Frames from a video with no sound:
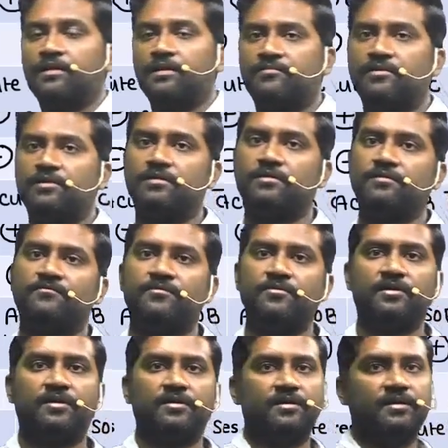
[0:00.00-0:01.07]
they will give
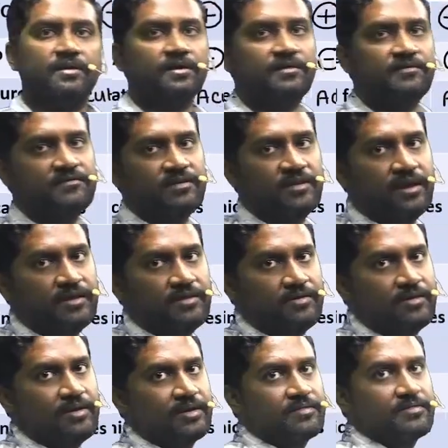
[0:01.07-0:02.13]
you a clinical
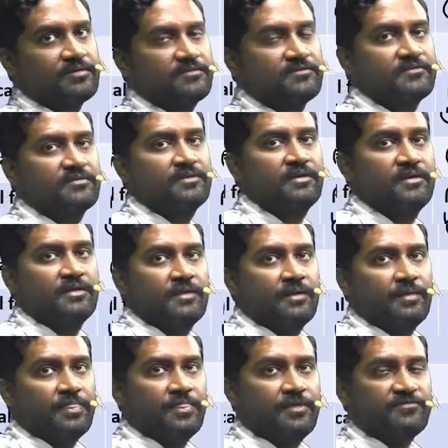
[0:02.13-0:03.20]
scenario like this.
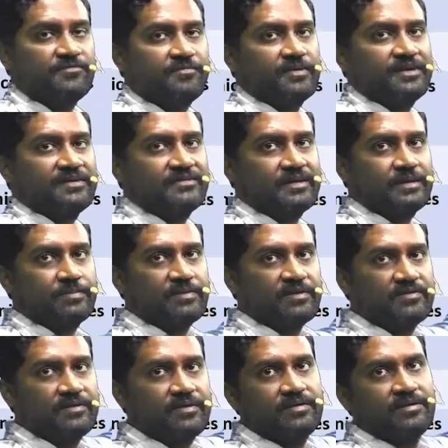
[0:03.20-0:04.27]
This patient
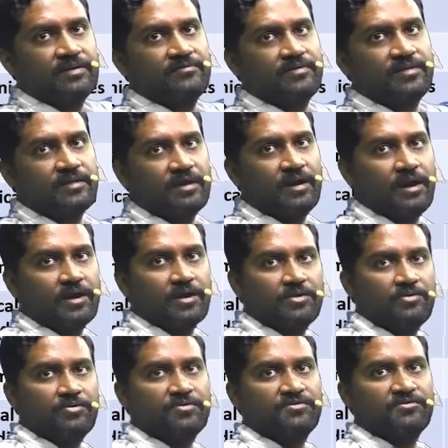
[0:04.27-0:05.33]
presented with
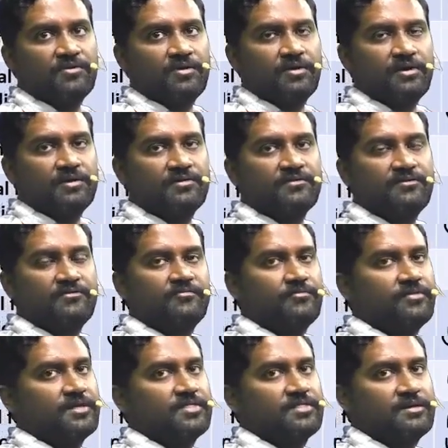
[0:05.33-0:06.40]
acute shortness
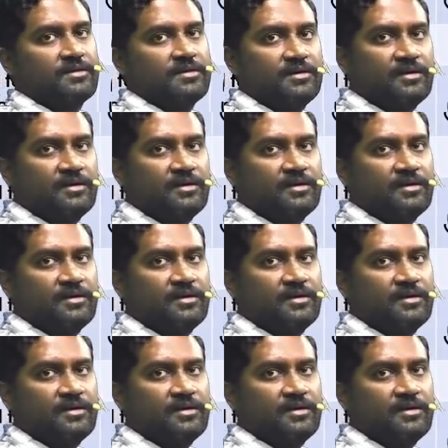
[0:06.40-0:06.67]
of breath.